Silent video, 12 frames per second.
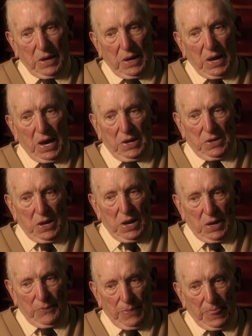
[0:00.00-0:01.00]

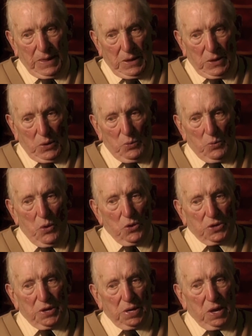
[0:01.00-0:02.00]
And
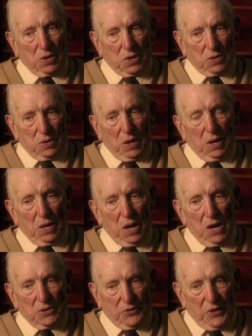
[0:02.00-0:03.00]
walking
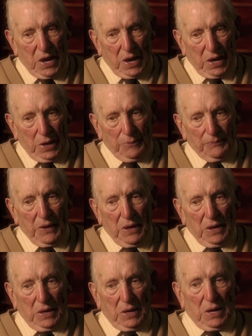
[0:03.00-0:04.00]
along there,
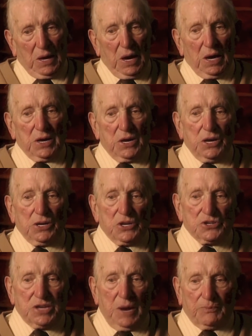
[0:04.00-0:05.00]
I heard a
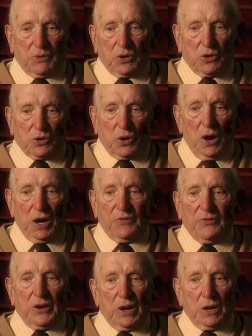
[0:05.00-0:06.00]
chap cried
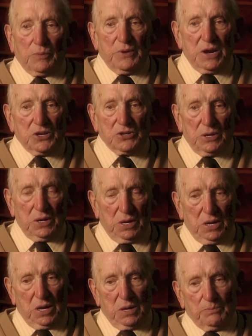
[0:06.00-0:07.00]
for help in
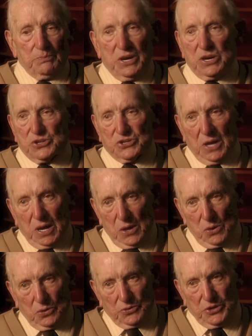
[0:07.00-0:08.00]
a big shell
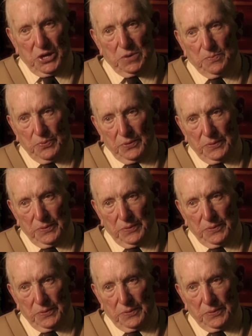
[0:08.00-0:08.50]
hole, deep.